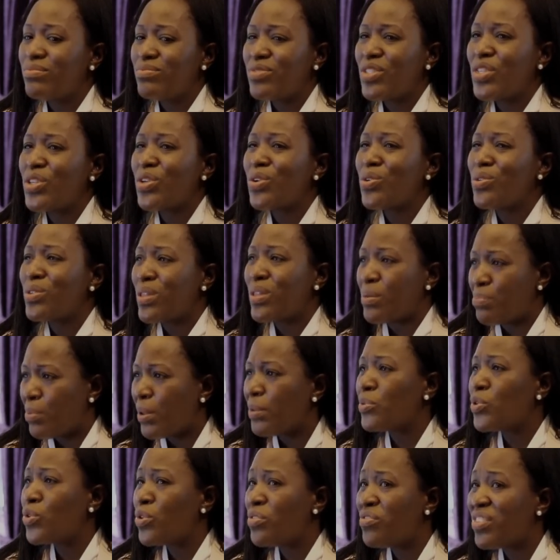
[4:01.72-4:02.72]
you know, the
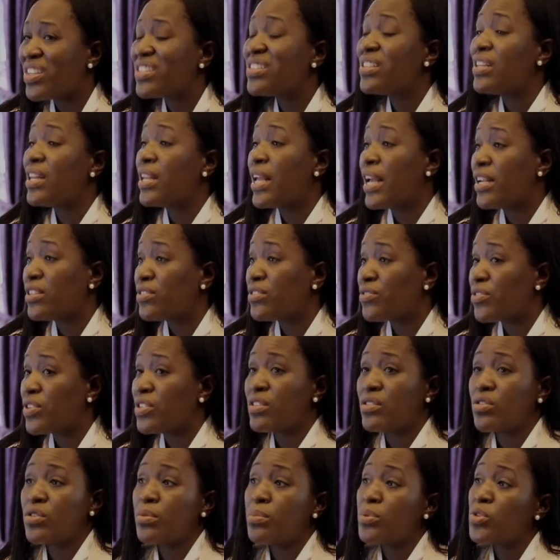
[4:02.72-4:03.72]
people who invest in hedge funds
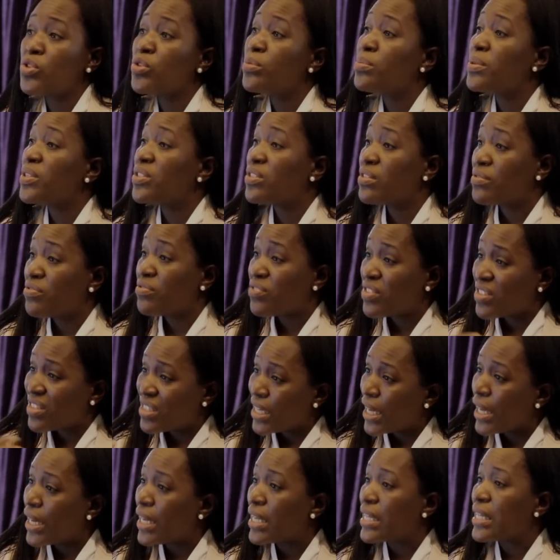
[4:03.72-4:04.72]
are supposed to be
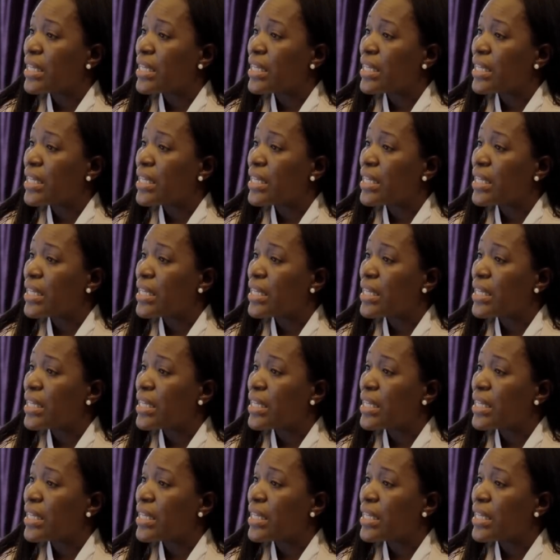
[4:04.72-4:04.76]
sophisticated